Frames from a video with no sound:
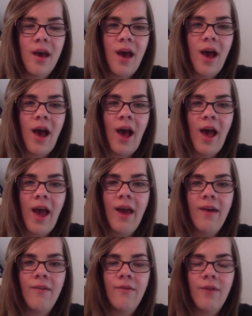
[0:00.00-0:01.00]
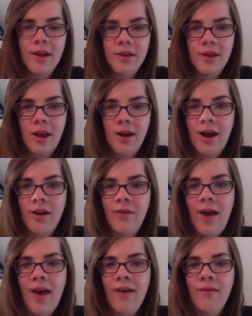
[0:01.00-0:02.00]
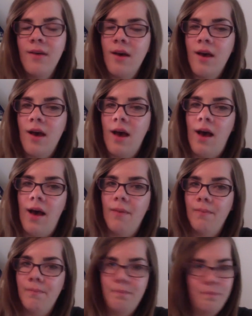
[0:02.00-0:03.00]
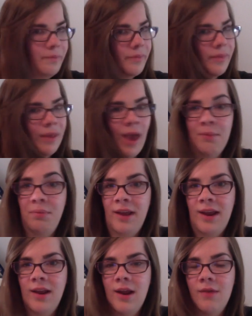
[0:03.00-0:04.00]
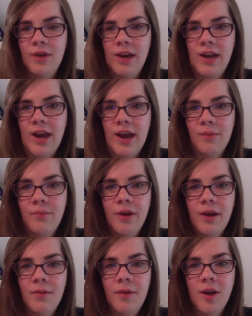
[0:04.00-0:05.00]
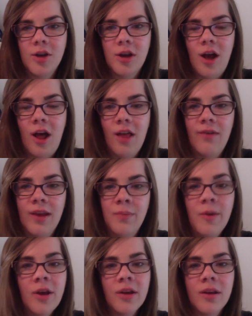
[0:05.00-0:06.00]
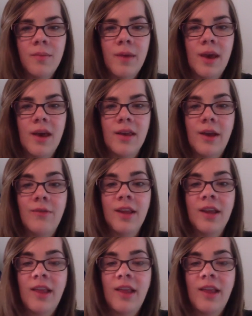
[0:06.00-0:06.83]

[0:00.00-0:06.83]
I've read Slaughterhouse-Five. I plan on reading pretty much all of his books because I really